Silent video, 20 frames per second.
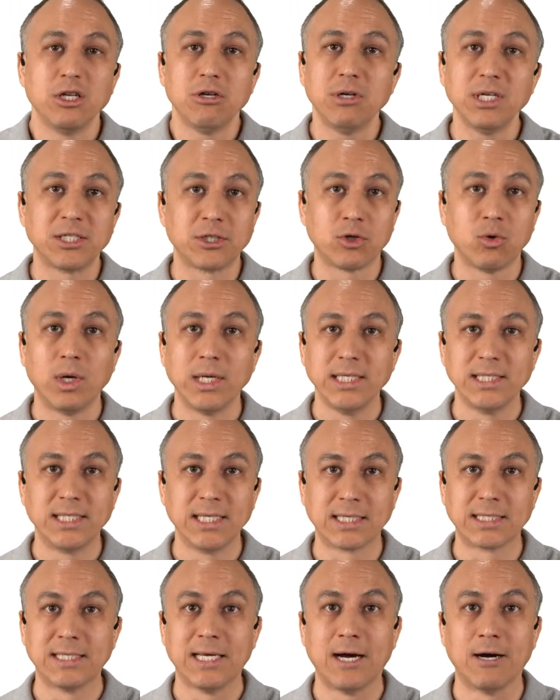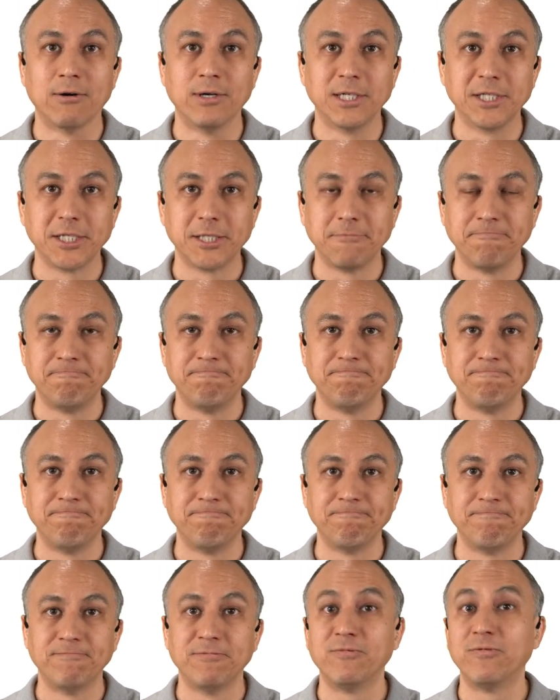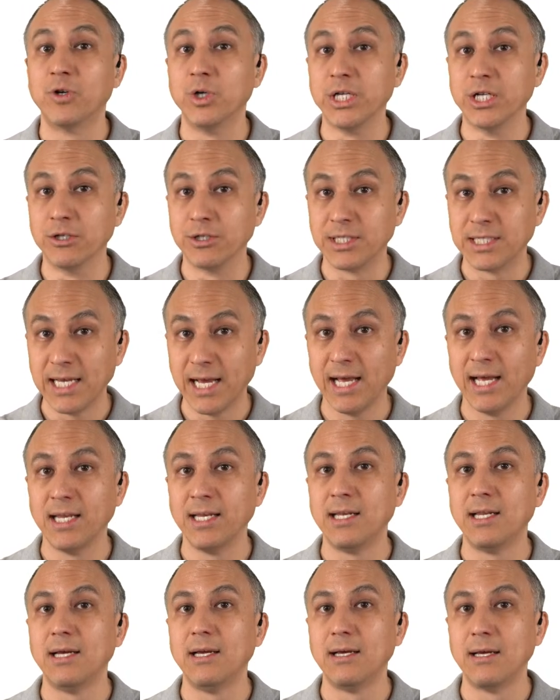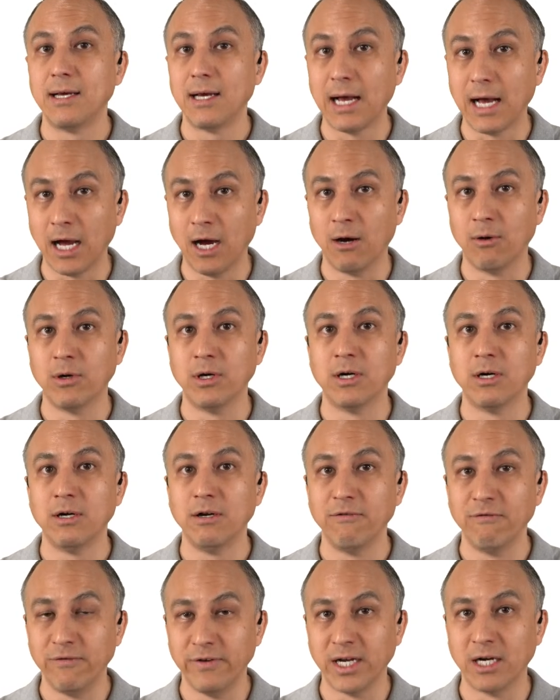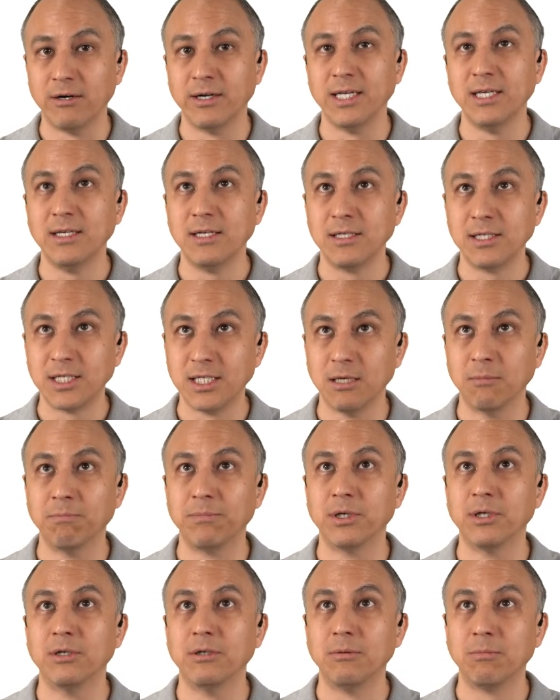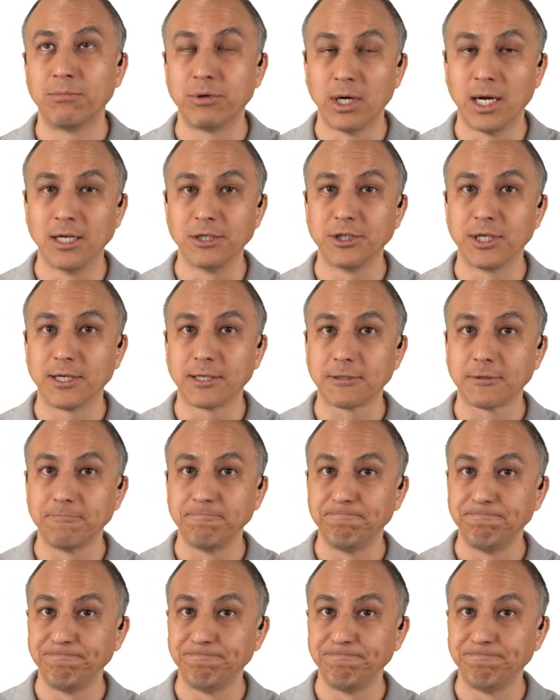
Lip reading: You're at 26 hours for your 10-hour, very simple project.